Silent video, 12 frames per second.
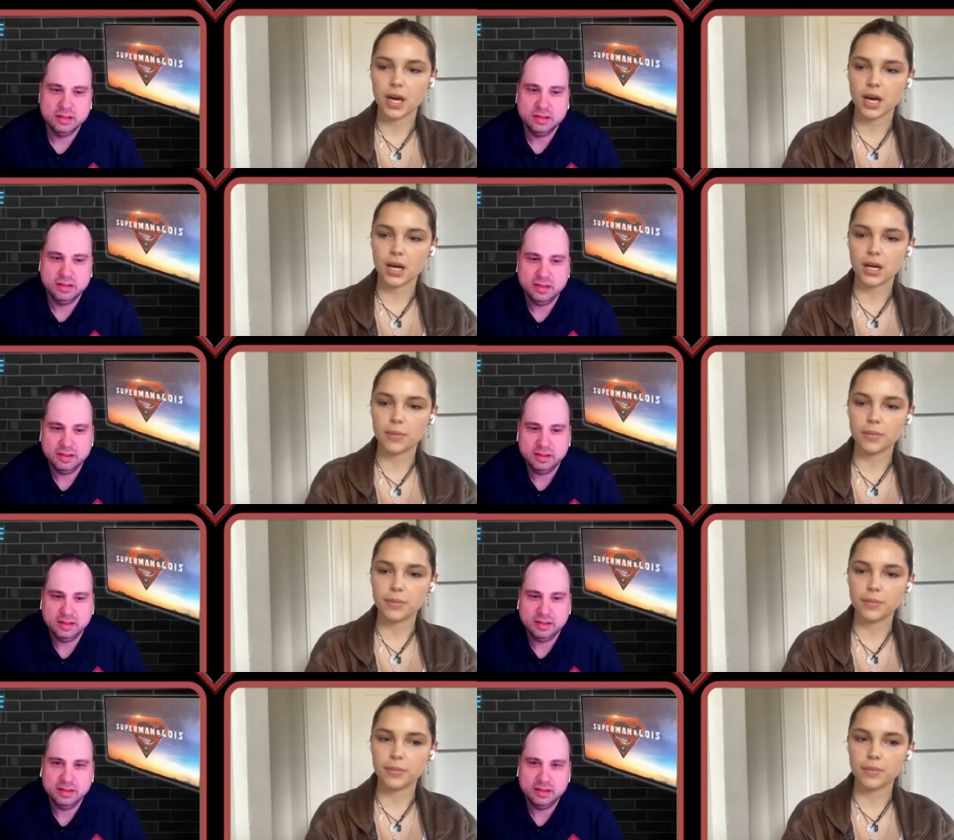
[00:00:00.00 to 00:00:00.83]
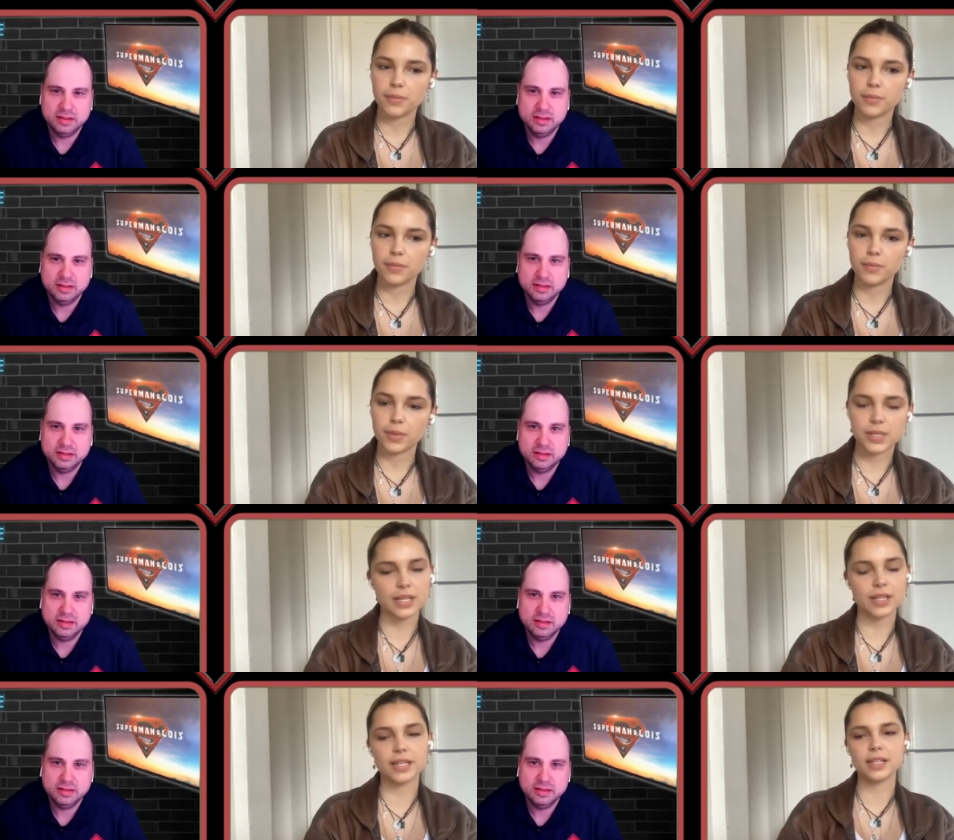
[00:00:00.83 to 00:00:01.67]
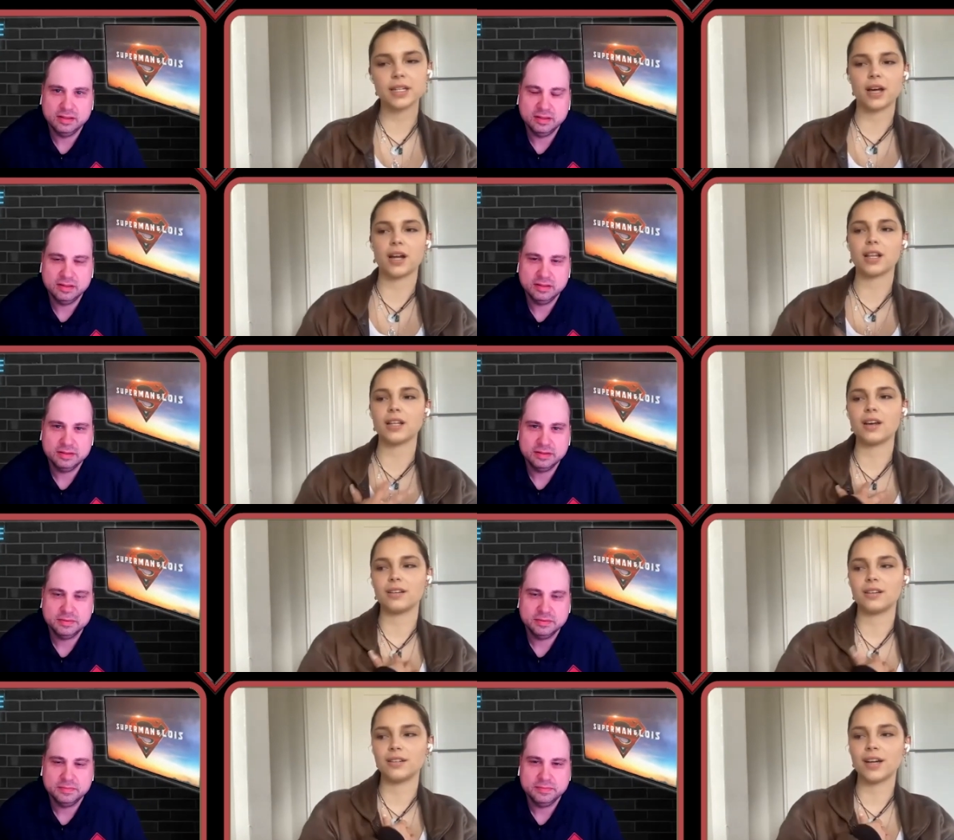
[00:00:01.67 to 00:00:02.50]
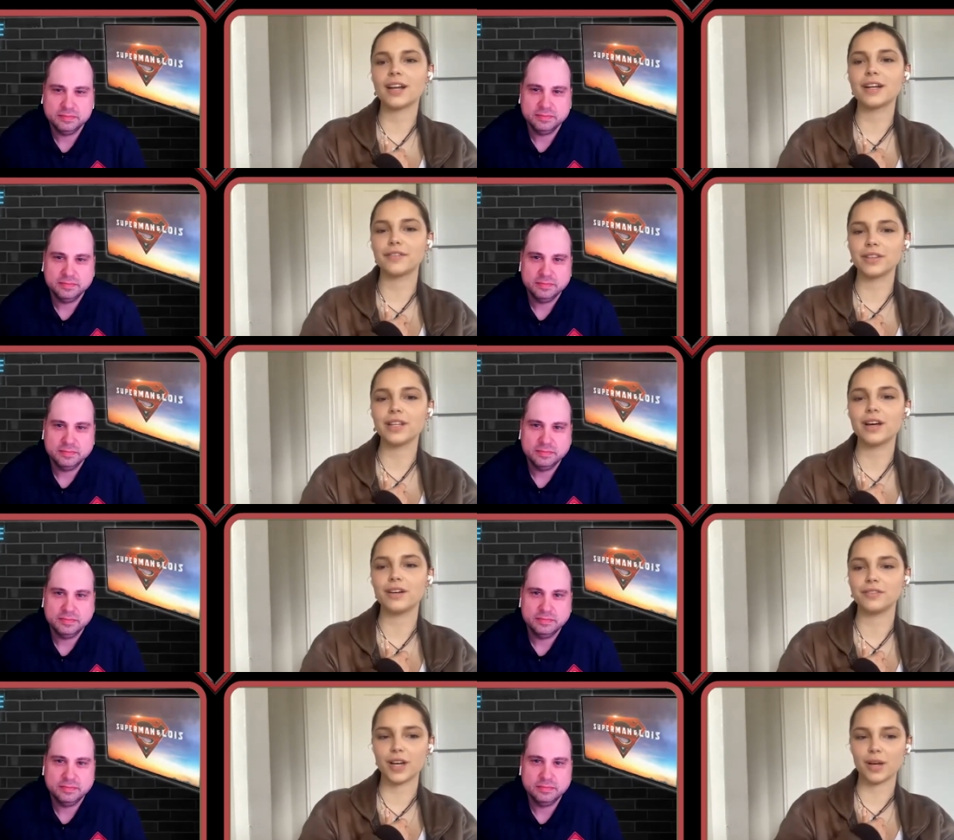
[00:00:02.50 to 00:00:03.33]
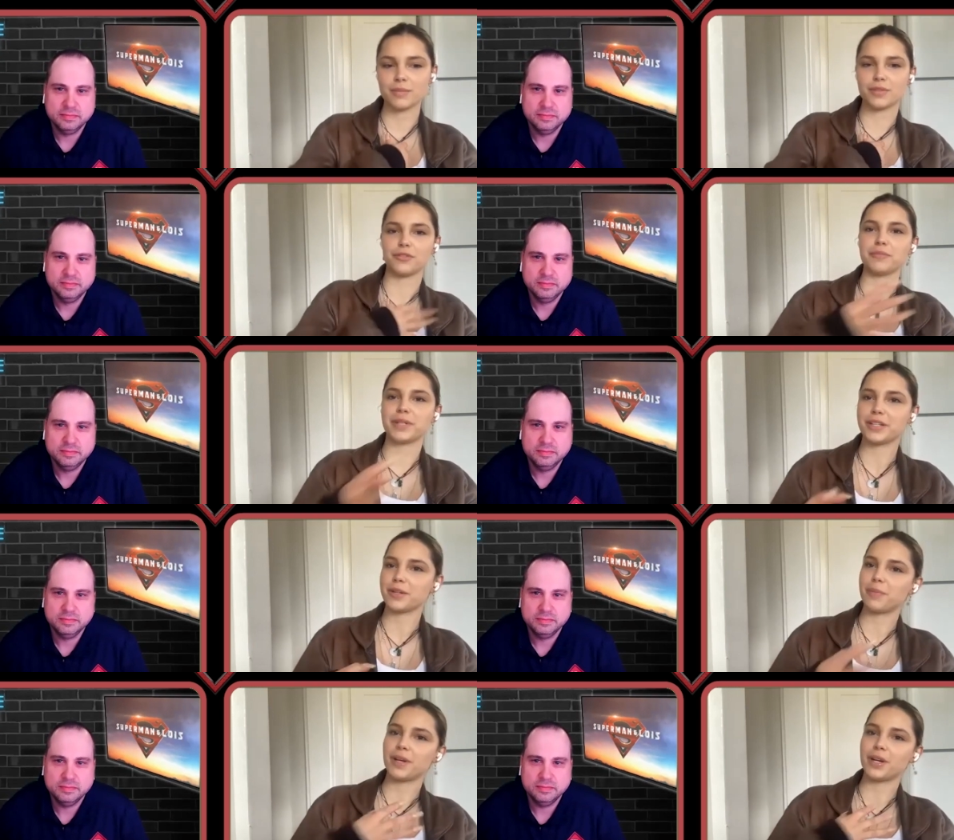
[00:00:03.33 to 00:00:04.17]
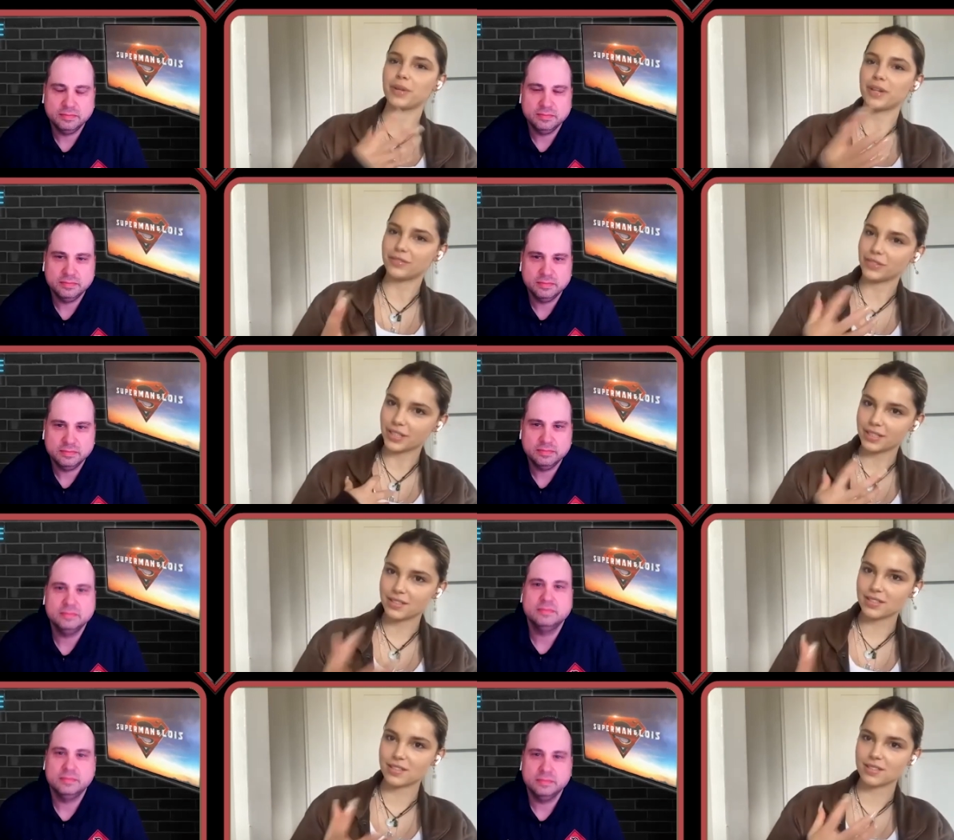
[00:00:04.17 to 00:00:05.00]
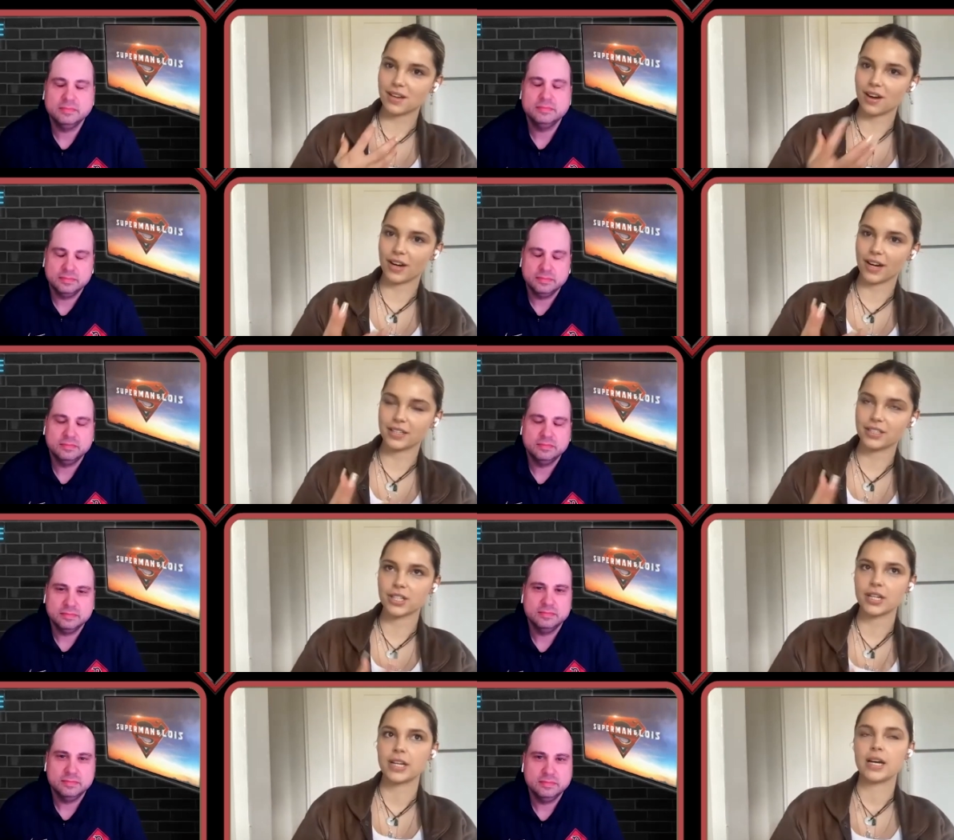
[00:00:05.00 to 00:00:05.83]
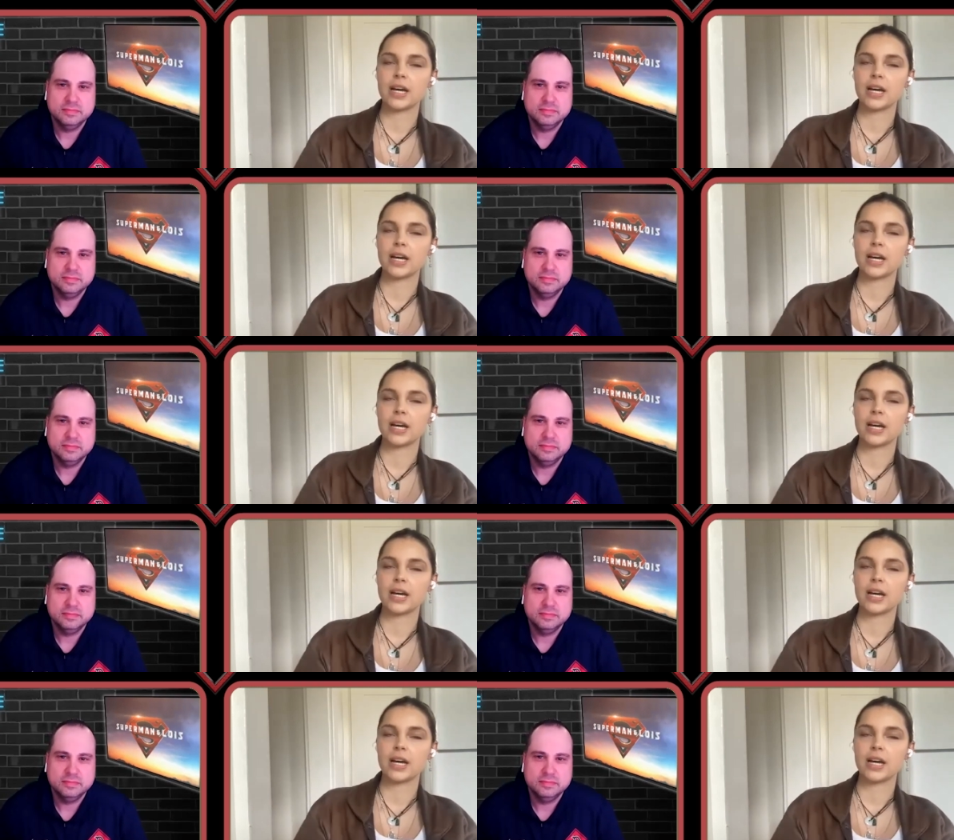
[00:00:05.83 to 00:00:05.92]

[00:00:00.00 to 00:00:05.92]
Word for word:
Speaker 1: because um, I think not a not enough love comes from peer to peer whenever it's our age.